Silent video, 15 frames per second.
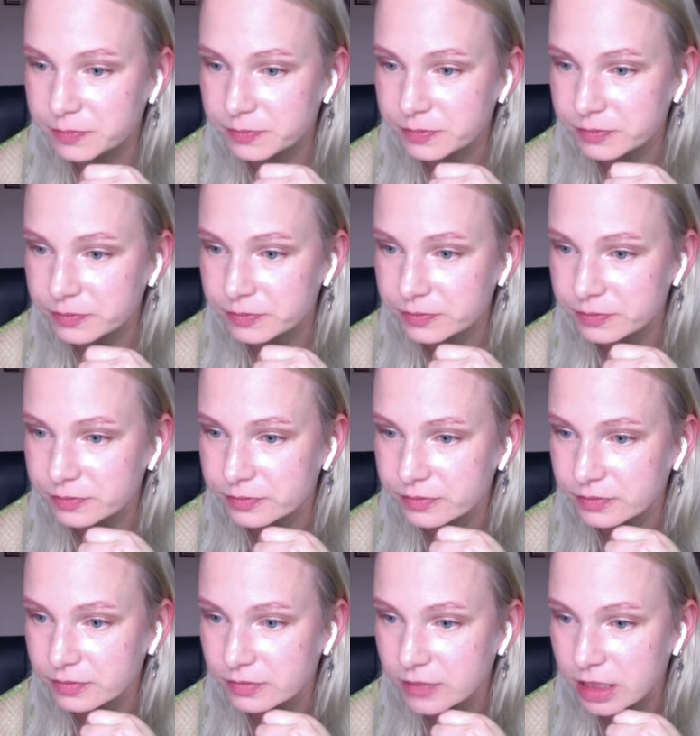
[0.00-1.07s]

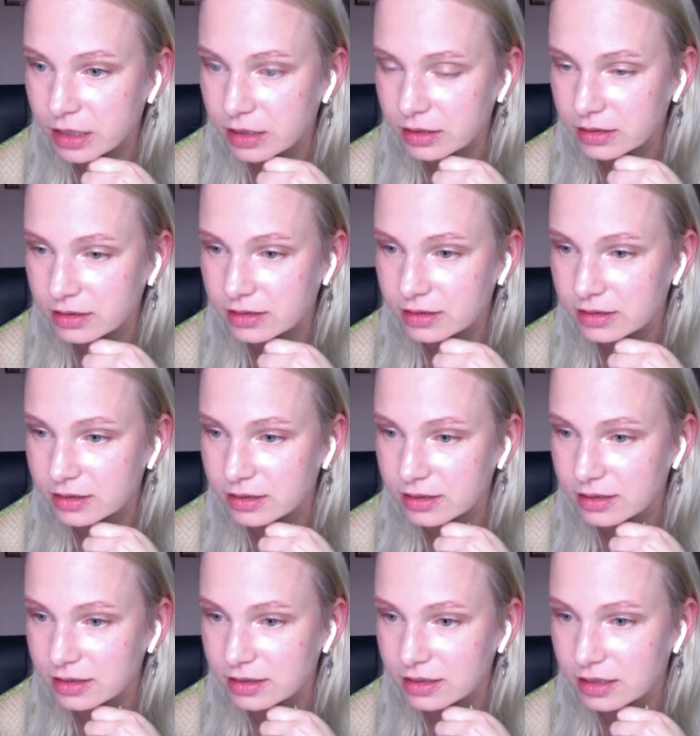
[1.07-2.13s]

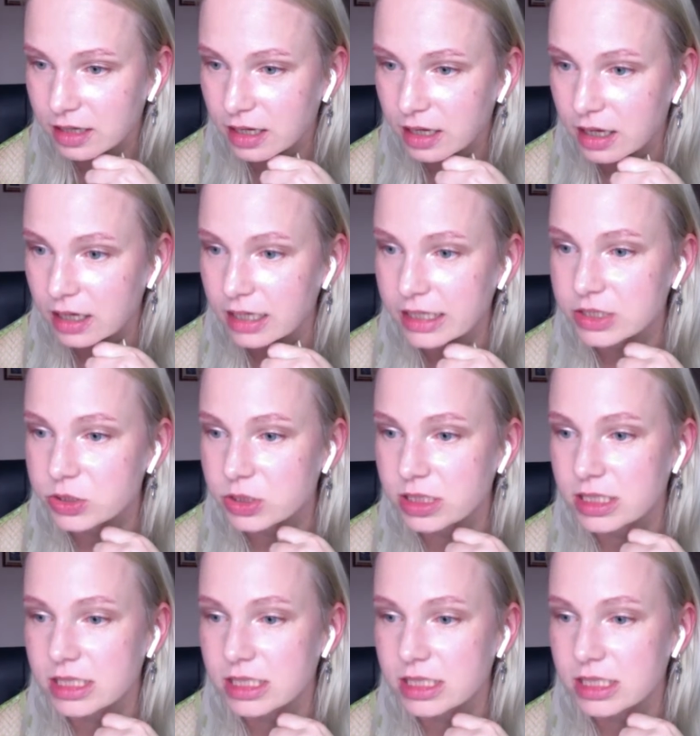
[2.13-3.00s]
Link